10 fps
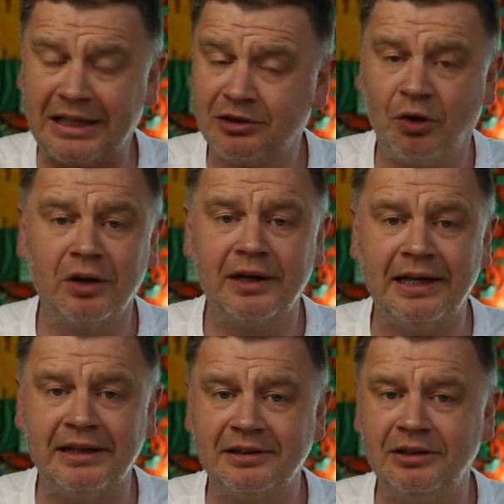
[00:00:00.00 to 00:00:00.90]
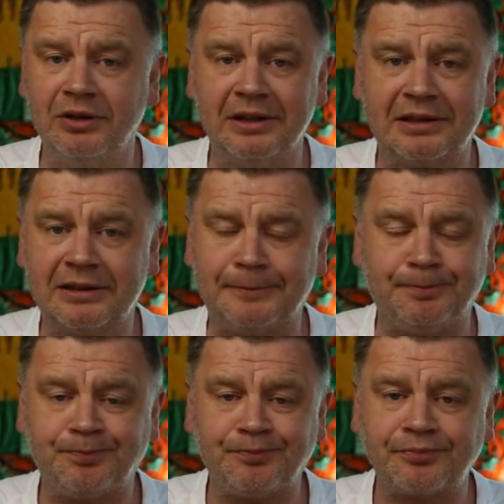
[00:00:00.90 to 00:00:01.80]
that's all it is. You know, it's,
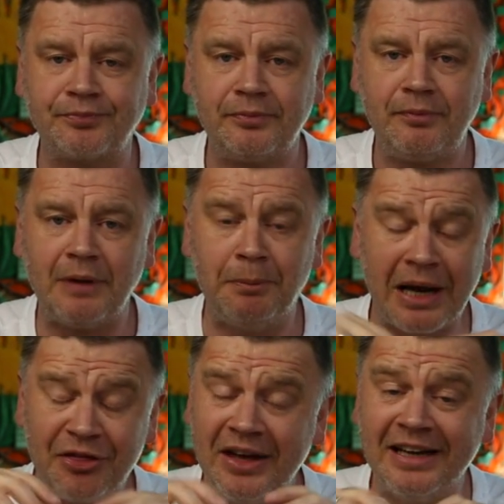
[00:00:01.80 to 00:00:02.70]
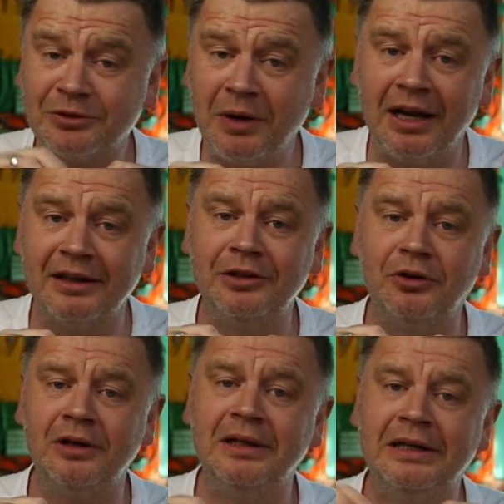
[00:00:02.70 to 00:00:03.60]
but I think as well, you
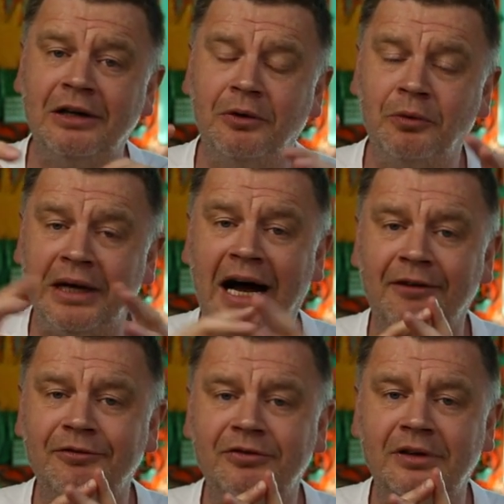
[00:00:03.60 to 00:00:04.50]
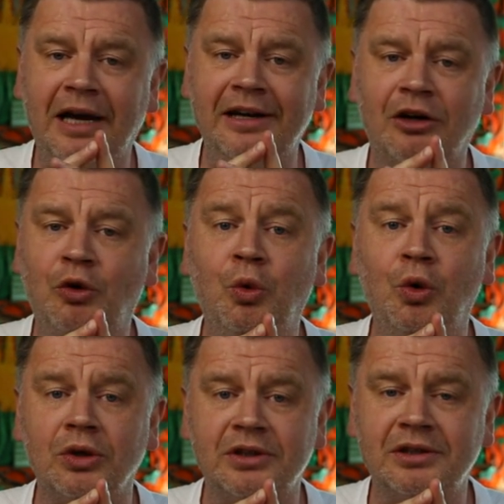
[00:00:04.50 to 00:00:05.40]
know, we have kind of
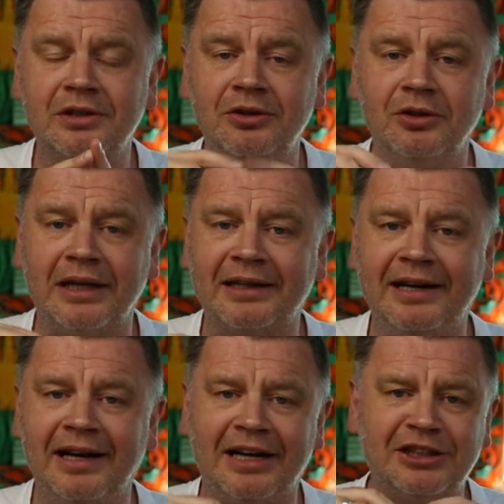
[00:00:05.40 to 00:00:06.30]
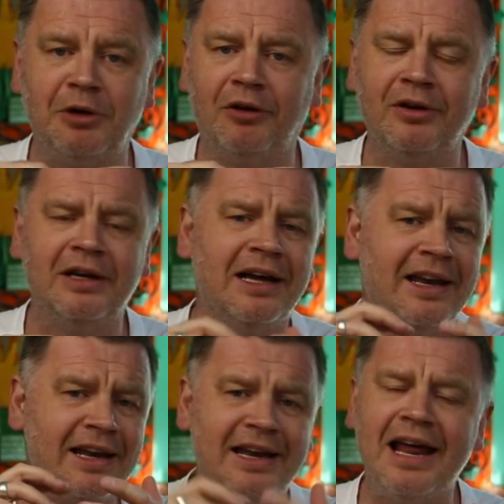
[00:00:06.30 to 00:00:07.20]
quotes, you know, that kind of Asimov
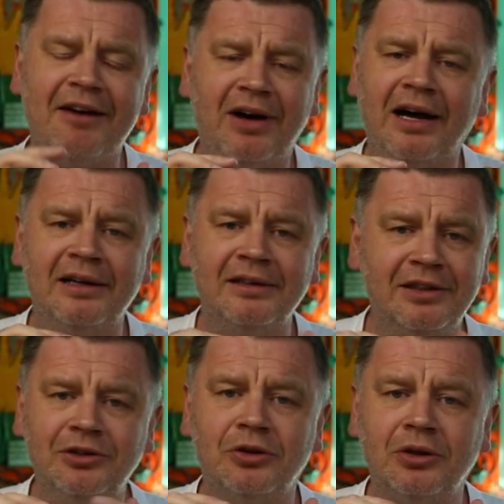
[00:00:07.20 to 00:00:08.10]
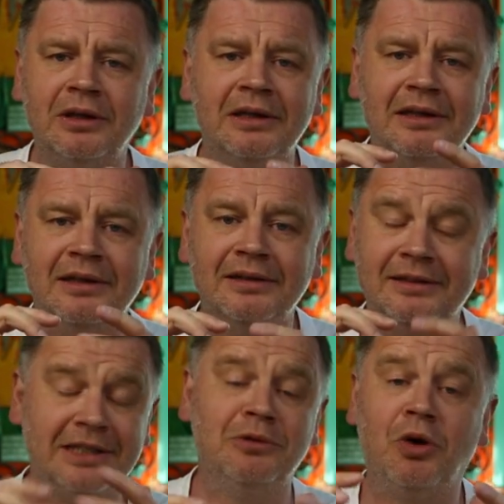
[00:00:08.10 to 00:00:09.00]
never, you know,
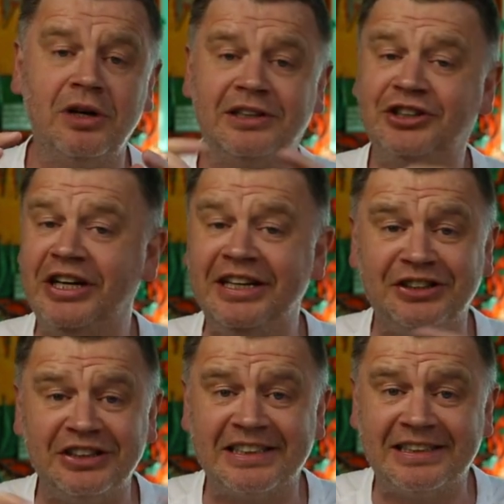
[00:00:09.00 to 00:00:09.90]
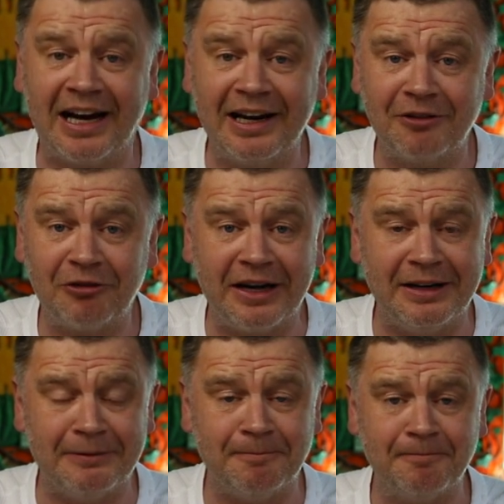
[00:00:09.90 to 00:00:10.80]
didn't want to change his style of
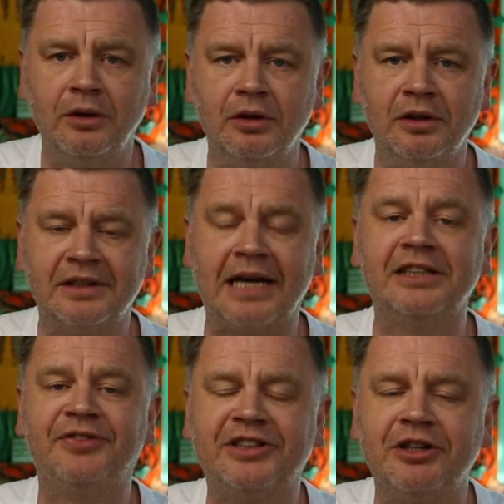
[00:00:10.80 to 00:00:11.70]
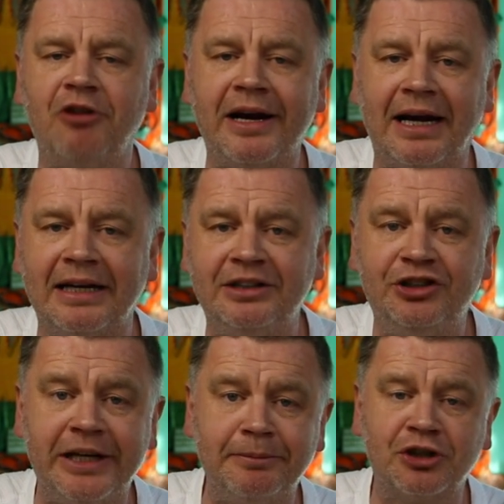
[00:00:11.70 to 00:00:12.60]
writing. Science fiction writer
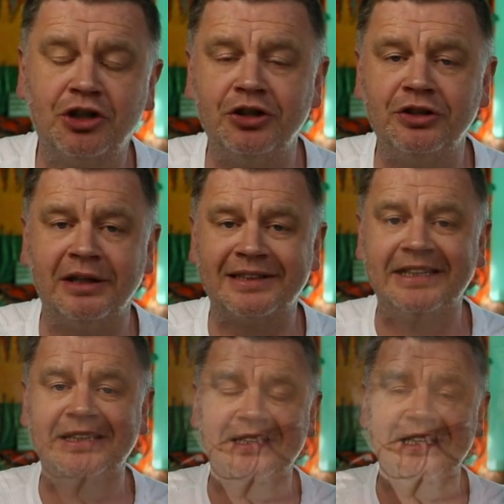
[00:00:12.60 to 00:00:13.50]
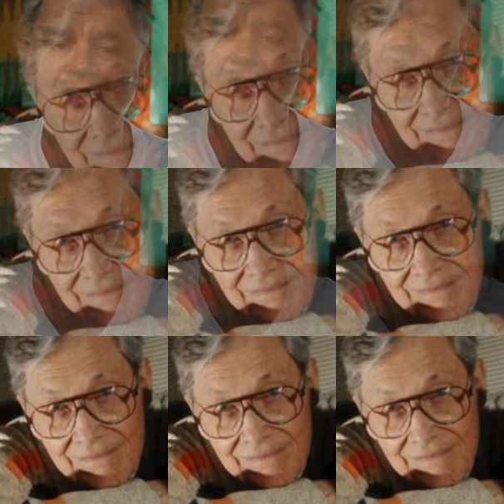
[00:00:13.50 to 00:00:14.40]
James Gunn says this of
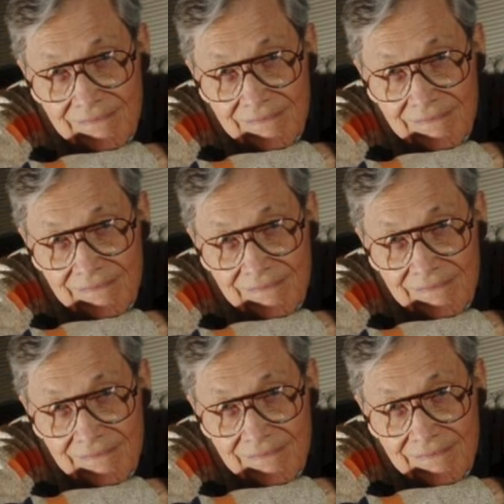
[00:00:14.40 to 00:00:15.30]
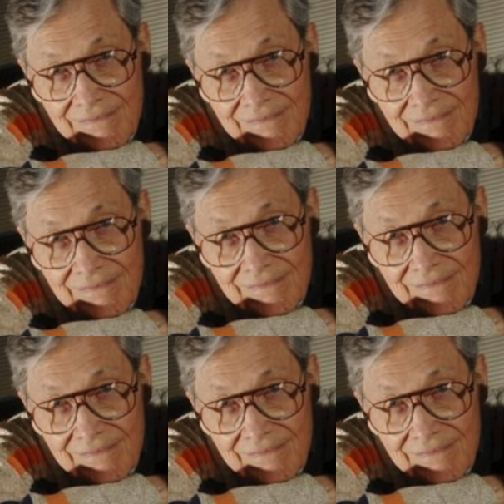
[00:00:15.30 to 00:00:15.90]
I, Robot and Asimov.